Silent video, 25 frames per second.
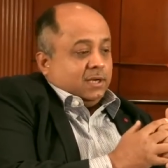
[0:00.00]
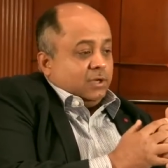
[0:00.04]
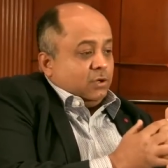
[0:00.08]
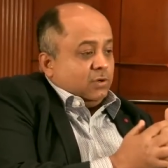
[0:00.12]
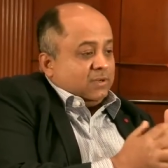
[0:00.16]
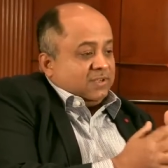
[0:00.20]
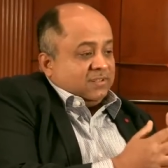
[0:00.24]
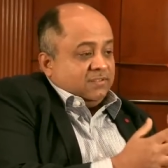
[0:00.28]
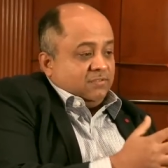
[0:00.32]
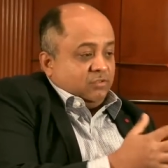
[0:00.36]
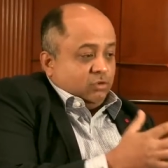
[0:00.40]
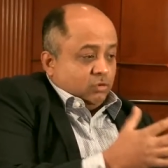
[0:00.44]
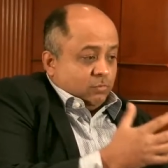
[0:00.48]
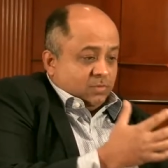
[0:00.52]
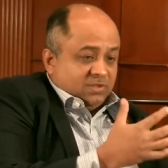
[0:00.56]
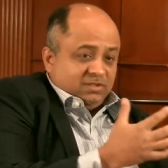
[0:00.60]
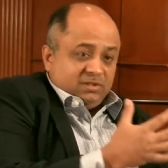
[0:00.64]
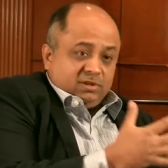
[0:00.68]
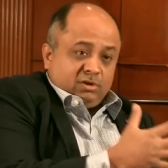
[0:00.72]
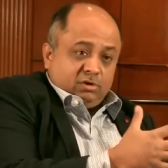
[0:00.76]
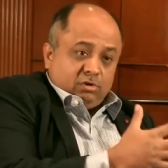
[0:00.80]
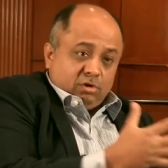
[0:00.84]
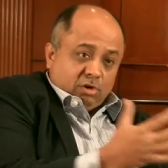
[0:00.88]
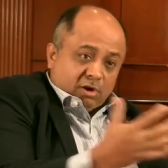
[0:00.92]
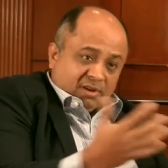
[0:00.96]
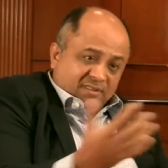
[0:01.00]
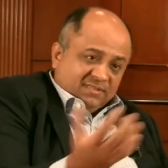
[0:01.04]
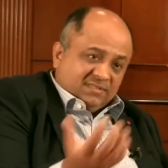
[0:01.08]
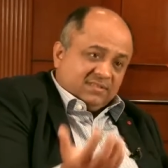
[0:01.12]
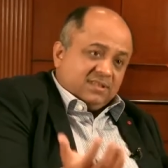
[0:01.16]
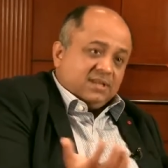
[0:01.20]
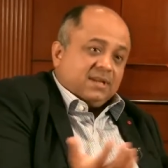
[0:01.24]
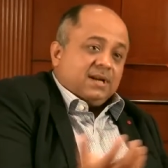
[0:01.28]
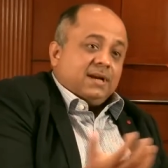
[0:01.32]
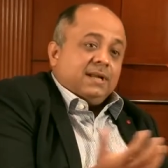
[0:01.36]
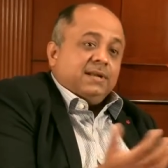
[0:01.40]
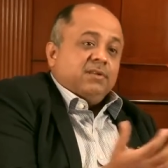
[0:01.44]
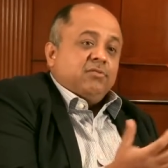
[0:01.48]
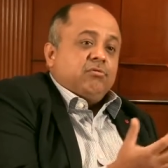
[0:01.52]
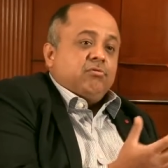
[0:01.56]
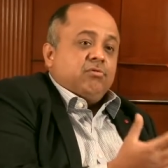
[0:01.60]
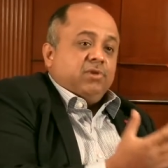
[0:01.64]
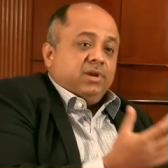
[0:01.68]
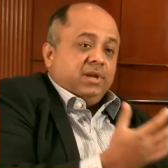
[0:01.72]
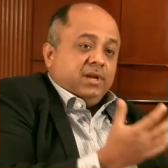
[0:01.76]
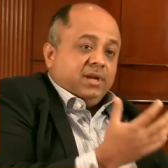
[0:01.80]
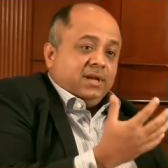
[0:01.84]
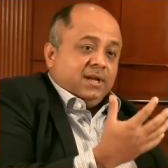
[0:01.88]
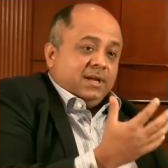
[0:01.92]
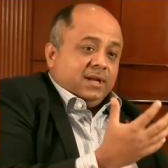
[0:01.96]
you know, consumers across the
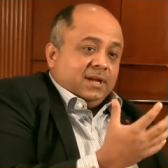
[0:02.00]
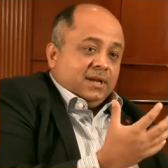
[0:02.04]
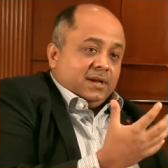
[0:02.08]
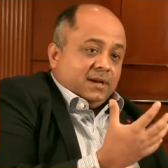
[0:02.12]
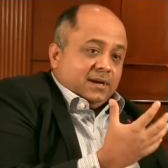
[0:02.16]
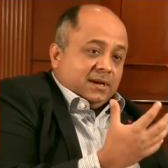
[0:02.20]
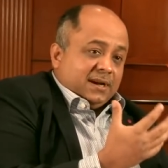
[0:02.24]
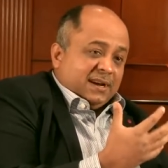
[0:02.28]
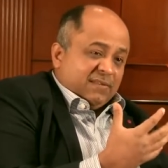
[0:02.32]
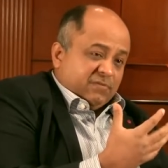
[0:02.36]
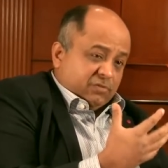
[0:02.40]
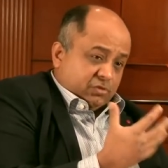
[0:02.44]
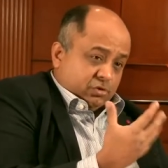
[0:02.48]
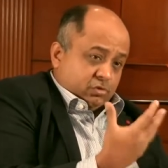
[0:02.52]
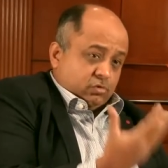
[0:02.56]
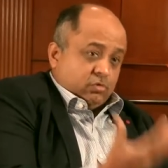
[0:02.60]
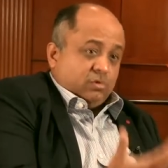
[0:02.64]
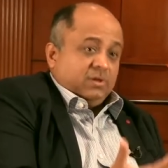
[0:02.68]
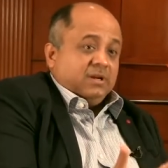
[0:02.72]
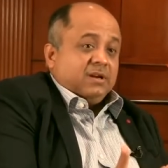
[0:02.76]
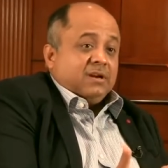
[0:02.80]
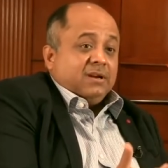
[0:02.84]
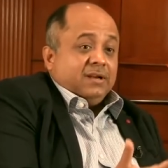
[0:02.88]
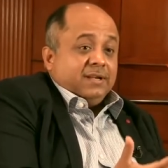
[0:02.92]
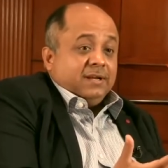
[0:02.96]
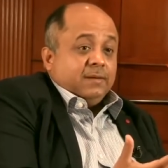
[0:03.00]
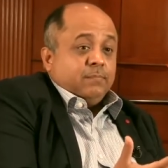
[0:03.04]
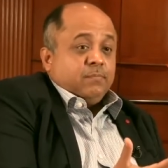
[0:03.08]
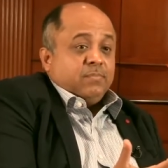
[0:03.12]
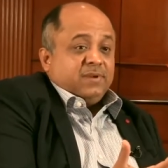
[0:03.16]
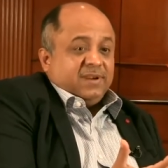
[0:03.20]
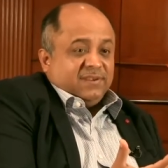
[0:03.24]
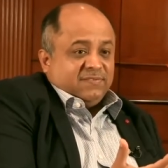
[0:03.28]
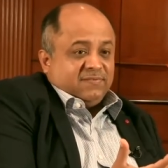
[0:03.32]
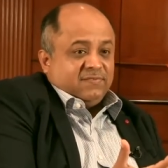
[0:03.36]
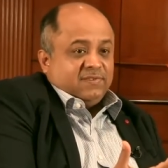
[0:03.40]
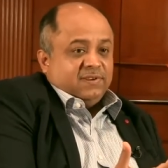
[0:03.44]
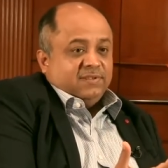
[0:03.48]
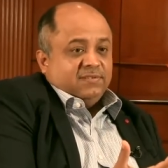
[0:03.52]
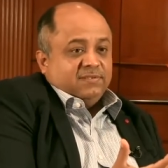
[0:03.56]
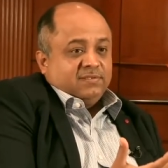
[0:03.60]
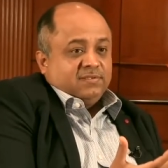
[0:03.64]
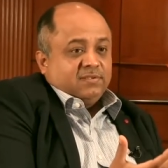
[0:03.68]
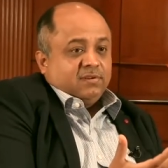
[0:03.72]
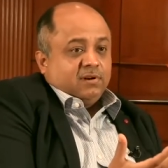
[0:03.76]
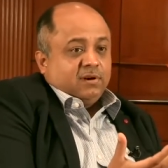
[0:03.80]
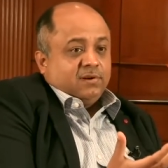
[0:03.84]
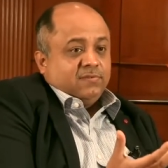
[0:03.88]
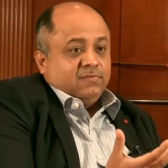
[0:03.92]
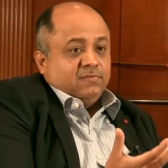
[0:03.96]
country have shown a clear
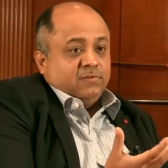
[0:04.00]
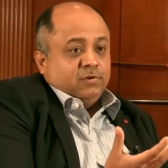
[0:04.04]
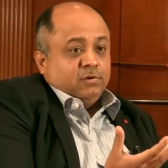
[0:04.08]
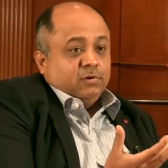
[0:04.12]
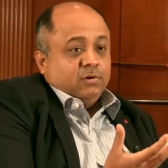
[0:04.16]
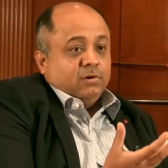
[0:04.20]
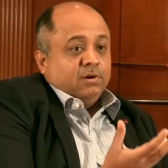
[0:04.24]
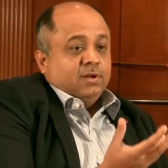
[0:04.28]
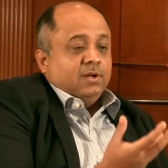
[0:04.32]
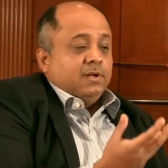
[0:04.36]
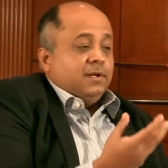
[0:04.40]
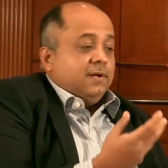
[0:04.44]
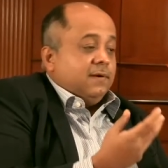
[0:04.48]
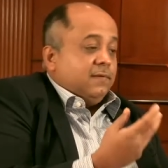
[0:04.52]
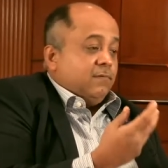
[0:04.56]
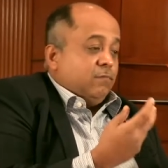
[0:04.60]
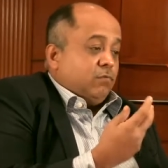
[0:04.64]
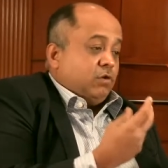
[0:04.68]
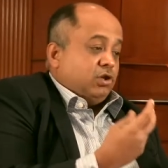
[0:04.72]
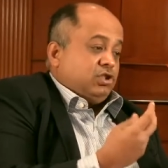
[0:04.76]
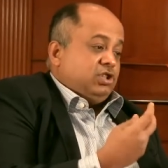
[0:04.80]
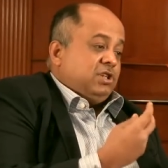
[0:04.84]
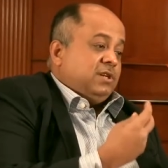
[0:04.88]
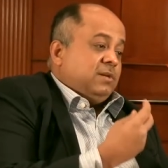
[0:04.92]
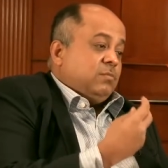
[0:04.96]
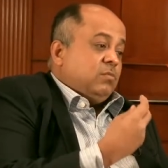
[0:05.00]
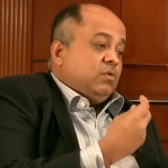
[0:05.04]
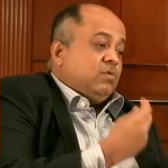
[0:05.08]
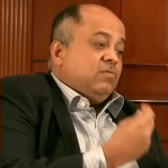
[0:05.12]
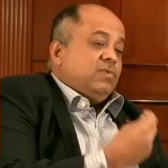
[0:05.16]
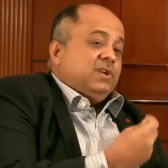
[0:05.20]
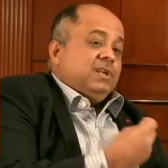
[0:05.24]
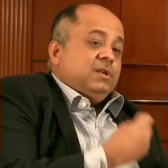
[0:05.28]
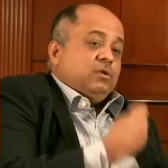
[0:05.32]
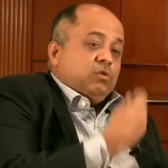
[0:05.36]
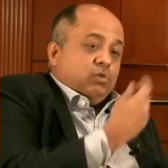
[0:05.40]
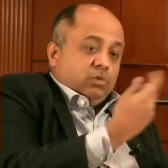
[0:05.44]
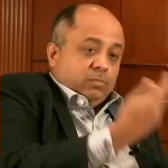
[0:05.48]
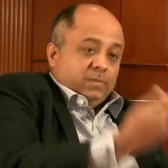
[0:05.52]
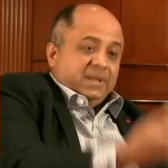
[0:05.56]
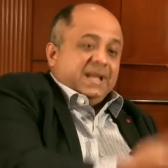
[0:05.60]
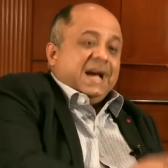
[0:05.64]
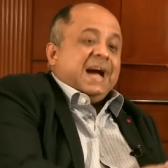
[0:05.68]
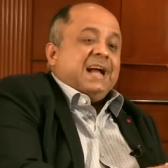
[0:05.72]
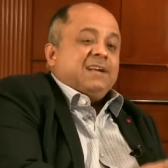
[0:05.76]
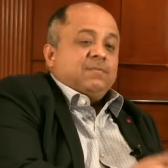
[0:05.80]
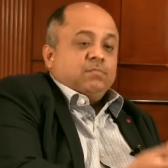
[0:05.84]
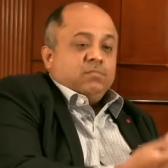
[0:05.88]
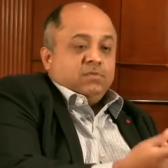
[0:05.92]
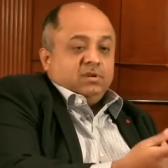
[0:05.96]
preference of, you know, watching a movie in Dolby
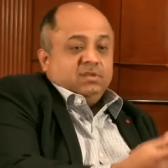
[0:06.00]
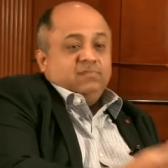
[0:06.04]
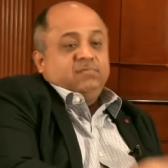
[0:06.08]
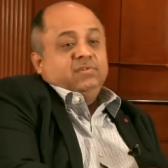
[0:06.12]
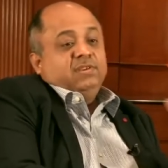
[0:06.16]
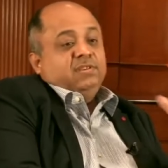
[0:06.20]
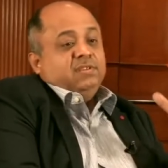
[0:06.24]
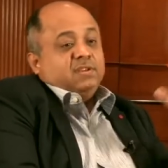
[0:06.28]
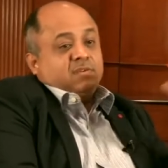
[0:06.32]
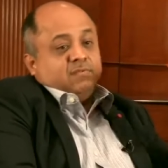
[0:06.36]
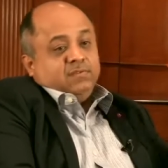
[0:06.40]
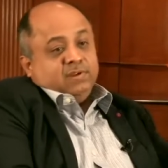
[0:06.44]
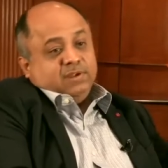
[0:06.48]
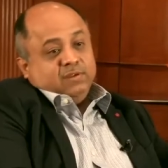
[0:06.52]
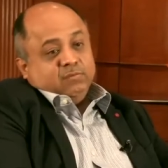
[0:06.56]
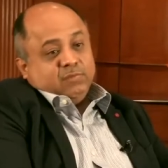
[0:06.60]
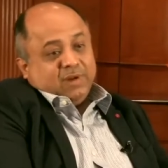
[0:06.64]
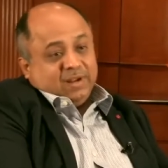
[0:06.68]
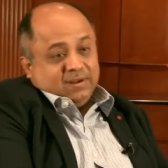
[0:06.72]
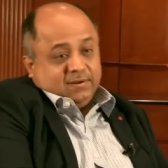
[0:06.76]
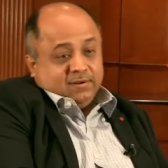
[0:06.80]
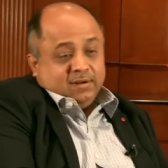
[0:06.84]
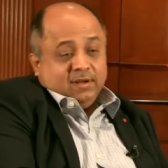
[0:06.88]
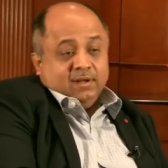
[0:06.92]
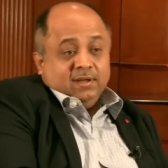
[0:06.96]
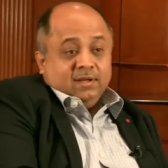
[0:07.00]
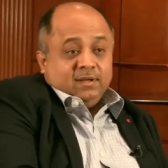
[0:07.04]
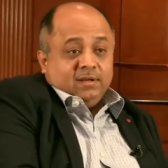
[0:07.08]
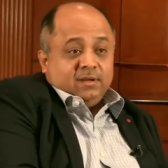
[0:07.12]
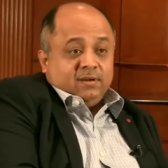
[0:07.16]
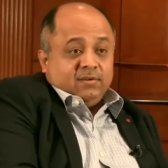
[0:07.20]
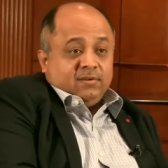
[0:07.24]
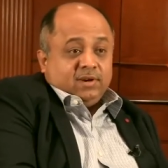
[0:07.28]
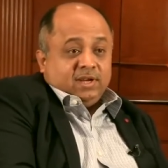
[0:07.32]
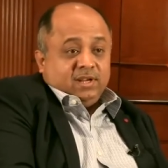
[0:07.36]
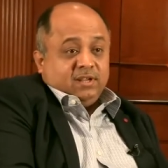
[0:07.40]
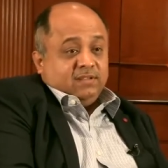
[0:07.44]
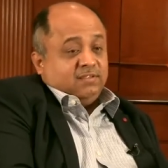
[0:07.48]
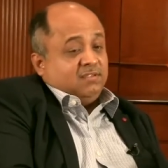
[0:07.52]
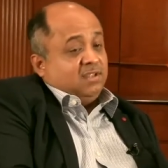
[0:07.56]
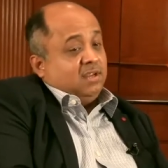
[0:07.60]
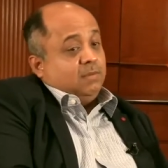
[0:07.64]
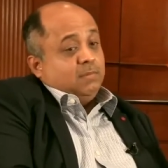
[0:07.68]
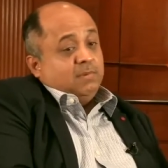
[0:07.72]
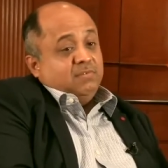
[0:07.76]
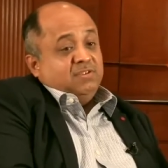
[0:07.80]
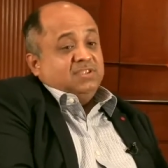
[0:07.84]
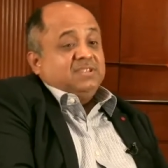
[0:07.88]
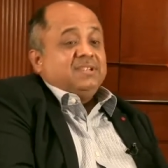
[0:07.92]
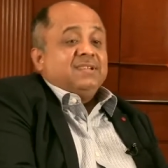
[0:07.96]
Atmos vis-a-vis one in a
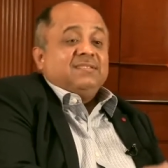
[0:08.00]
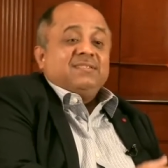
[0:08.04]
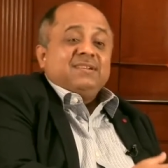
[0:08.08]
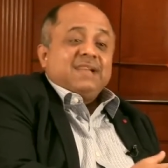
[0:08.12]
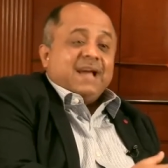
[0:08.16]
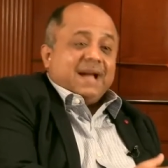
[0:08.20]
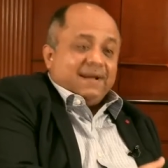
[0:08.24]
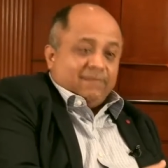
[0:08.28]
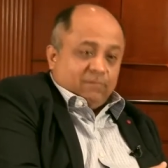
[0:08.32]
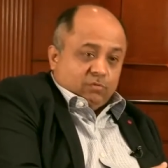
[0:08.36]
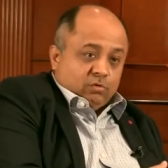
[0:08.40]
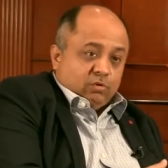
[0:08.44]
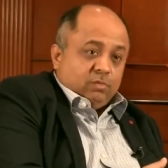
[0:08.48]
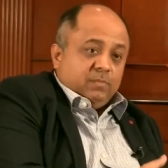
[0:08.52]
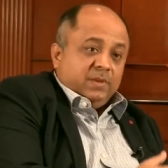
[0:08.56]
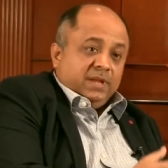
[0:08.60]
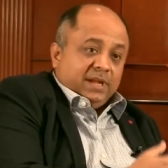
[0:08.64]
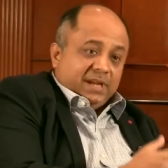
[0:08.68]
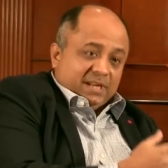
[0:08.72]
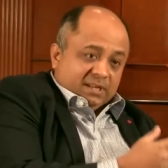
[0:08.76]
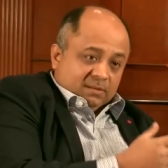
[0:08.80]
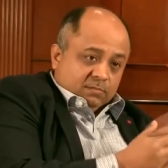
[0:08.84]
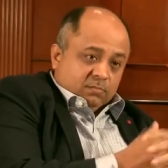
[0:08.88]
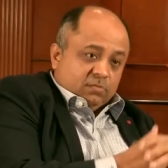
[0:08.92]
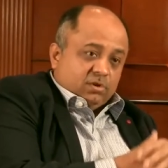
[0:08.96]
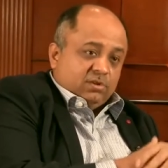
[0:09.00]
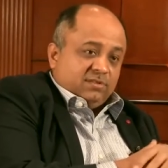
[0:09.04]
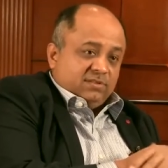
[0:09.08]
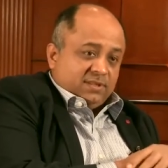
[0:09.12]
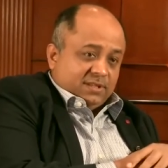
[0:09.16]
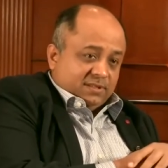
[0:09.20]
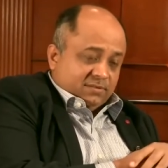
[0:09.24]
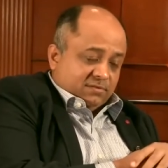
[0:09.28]
cinema which doesn't have Dolby Atmos.